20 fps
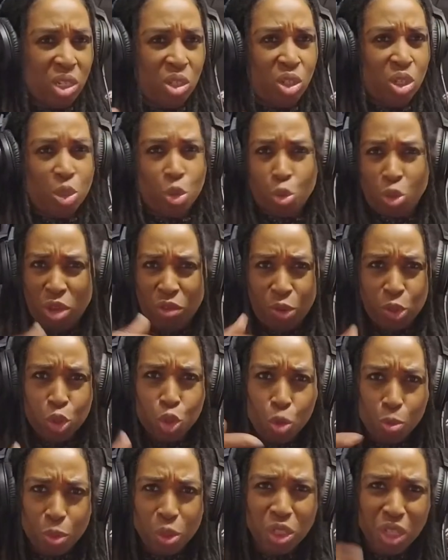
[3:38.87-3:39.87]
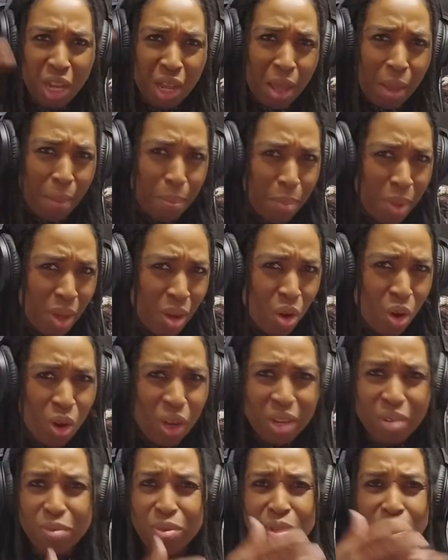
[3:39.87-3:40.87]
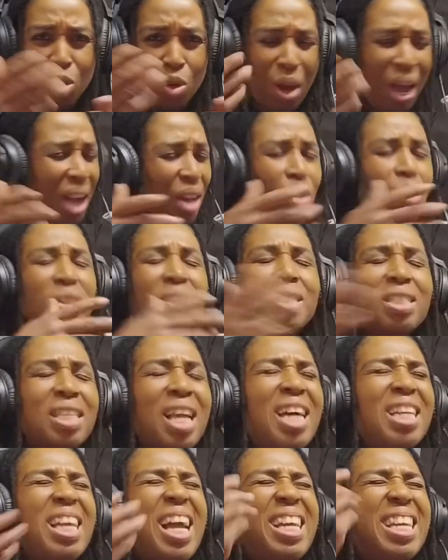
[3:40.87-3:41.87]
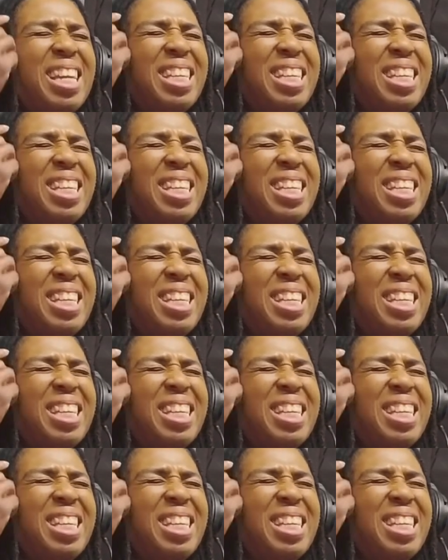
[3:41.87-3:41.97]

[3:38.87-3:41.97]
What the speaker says: things to give us so much milk, and you know, I don't understand.